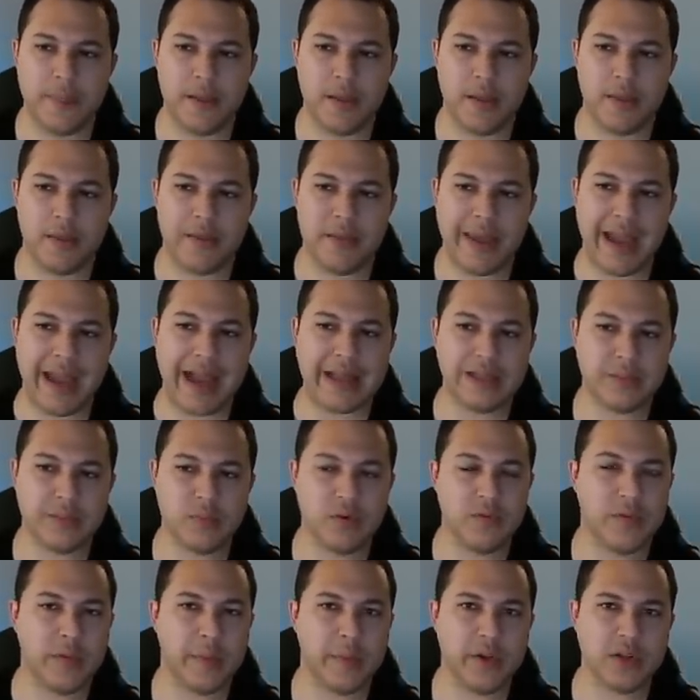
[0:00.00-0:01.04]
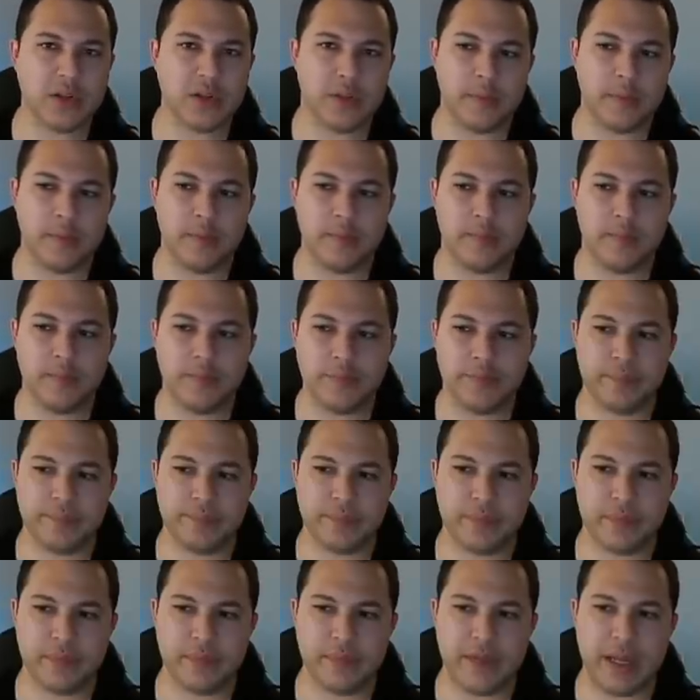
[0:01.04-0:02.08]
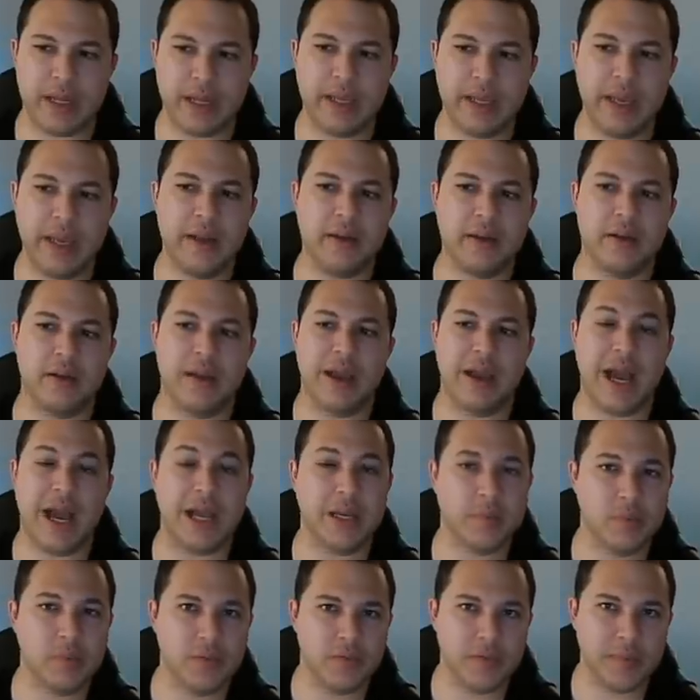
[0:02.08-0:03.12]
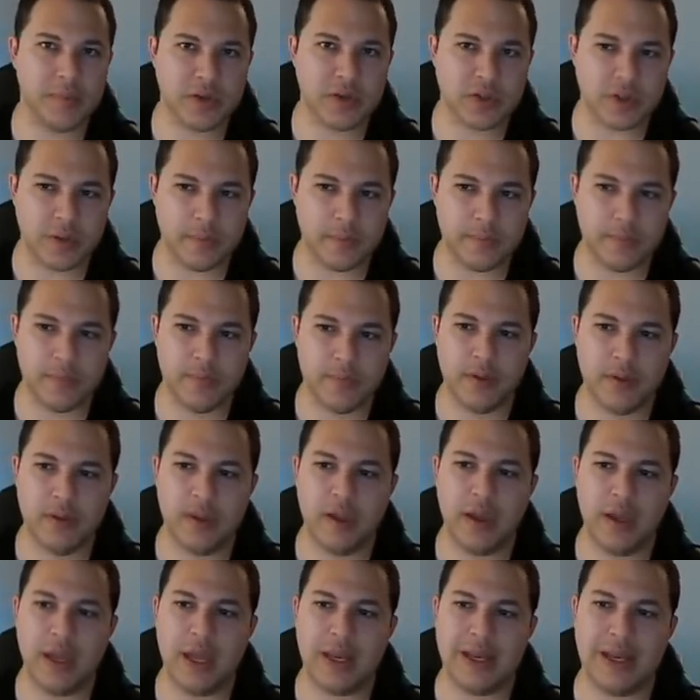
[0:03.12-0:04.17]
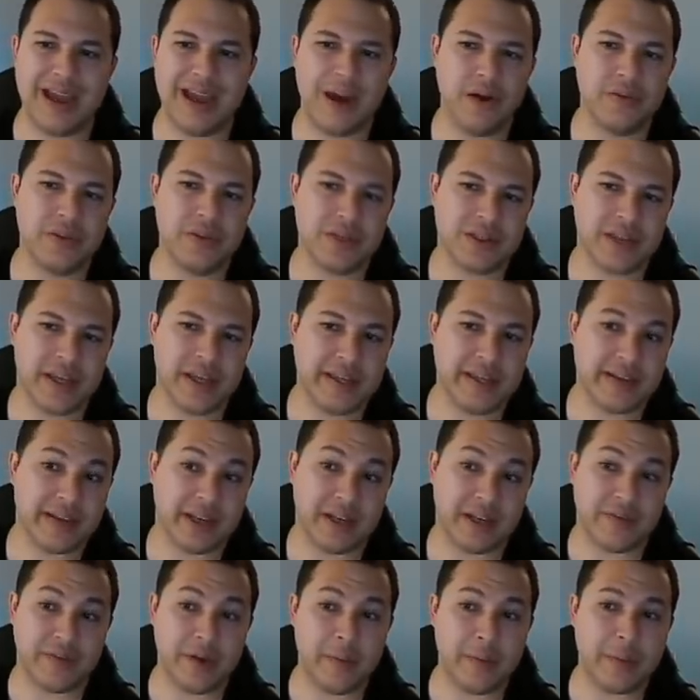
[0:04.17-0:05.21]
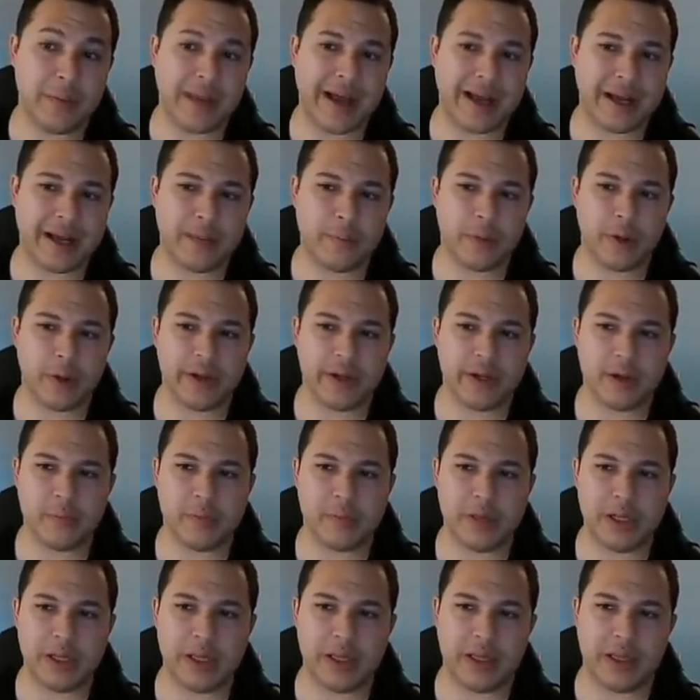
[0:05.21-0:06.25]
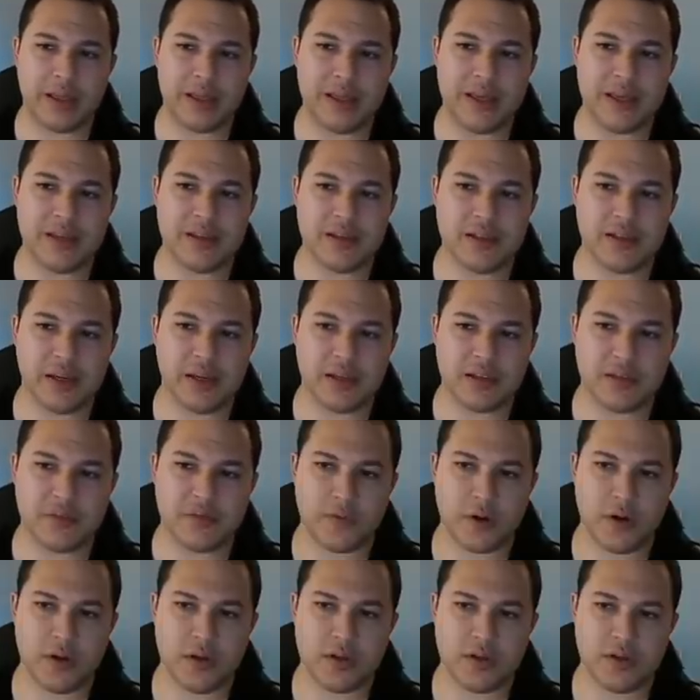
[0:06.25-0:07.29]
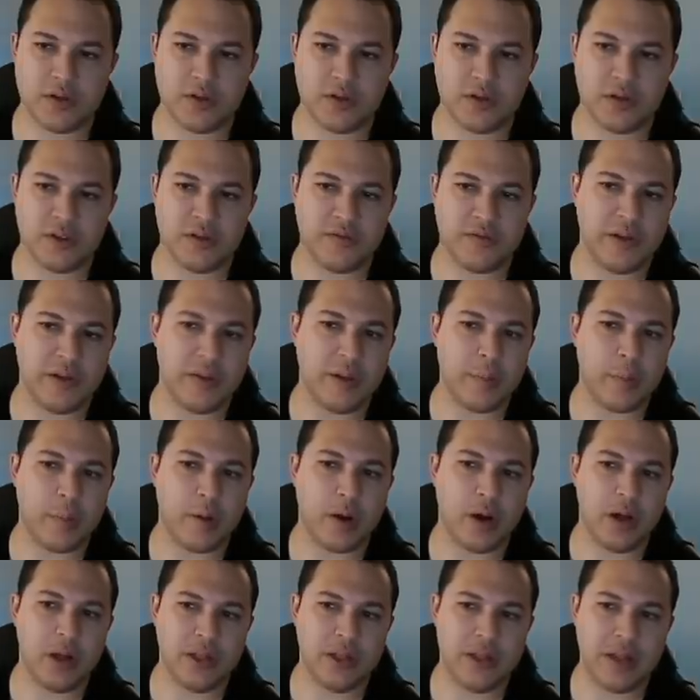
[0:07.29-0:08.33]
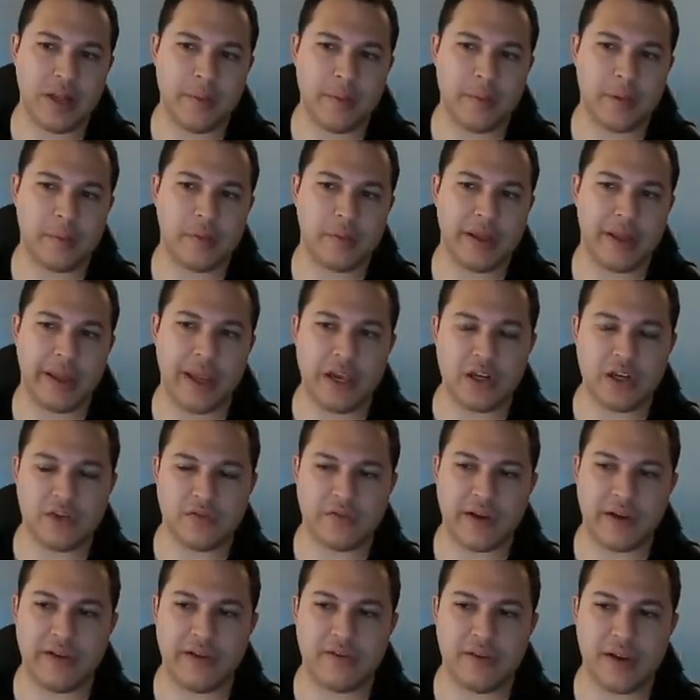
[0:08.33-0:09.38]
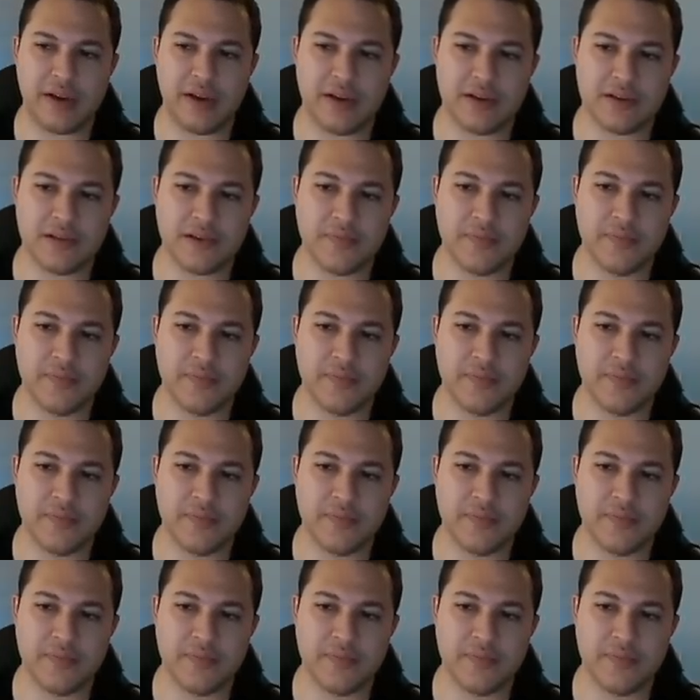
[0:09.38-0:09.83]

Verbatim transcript: They had to move their bishop. And again, had to move the bishop. And now in this case, like if I'm black, I'm probably going to play like e6 first to defend the pawn, and then I'm going to play h5 next.